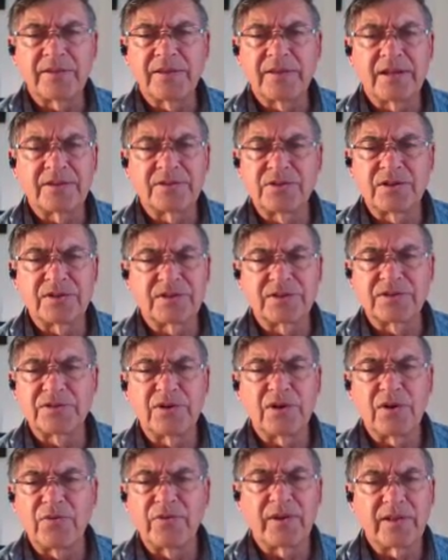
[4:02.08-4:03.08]
That's just,
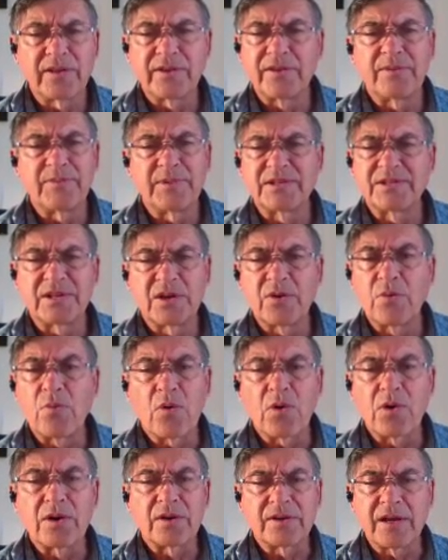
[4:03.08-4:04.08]
fill in the missing
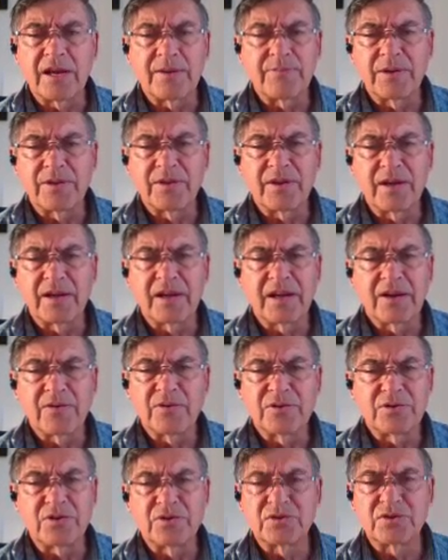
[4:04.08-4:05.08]
word type of thing, and it
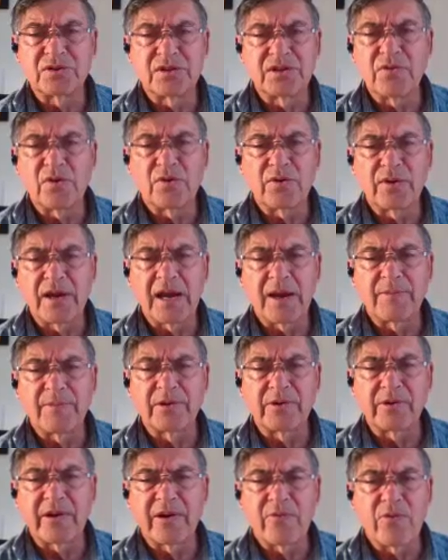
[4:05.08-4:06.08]
was usually
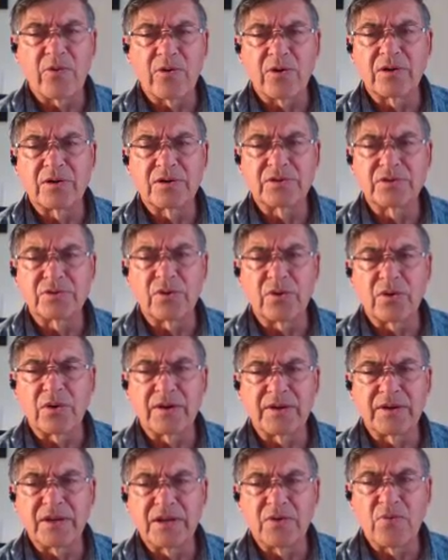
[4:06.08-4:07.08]
vocabulary words
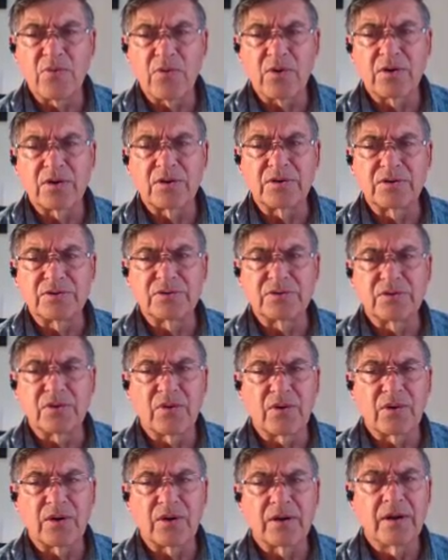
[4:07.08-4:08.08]
or keywords
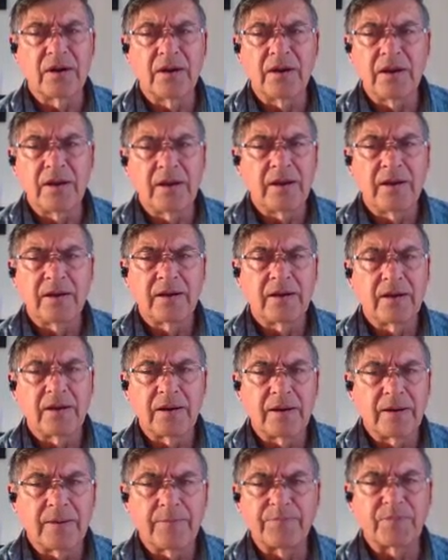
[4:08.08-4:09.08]
or
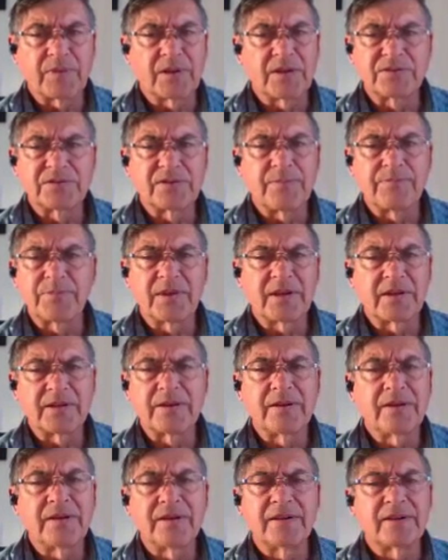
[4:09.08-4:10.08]

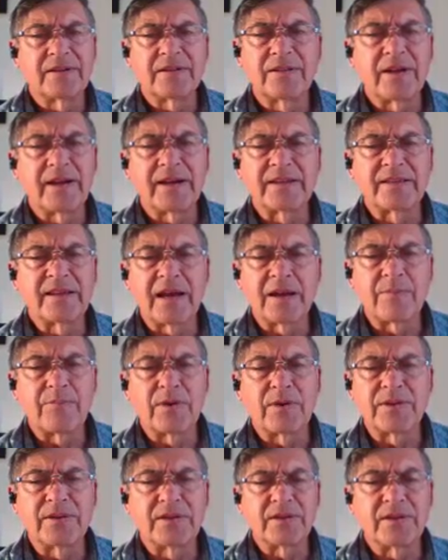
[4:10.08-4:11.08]
something like that.
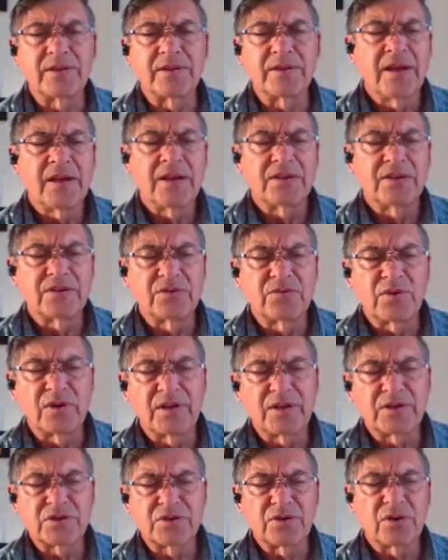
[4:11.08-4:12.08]
But the
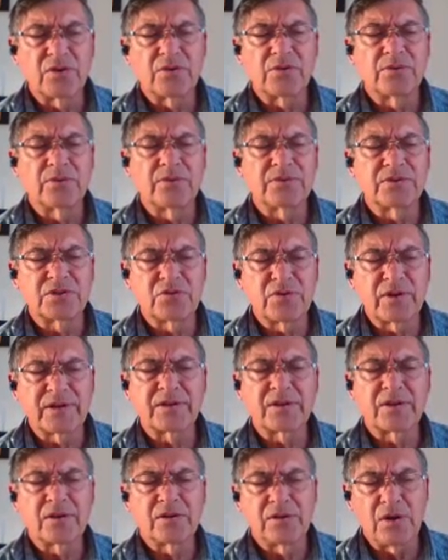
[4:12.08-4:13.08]
traditional
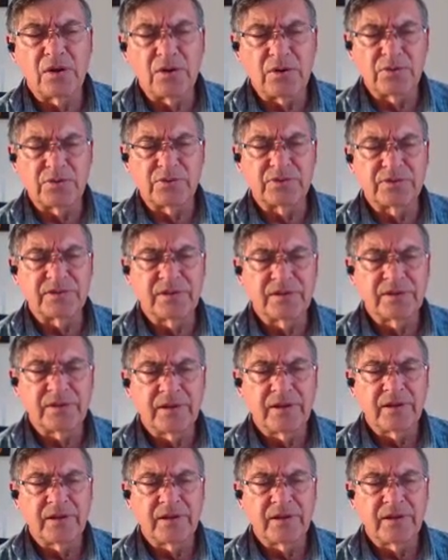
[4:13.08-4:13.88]
strict close,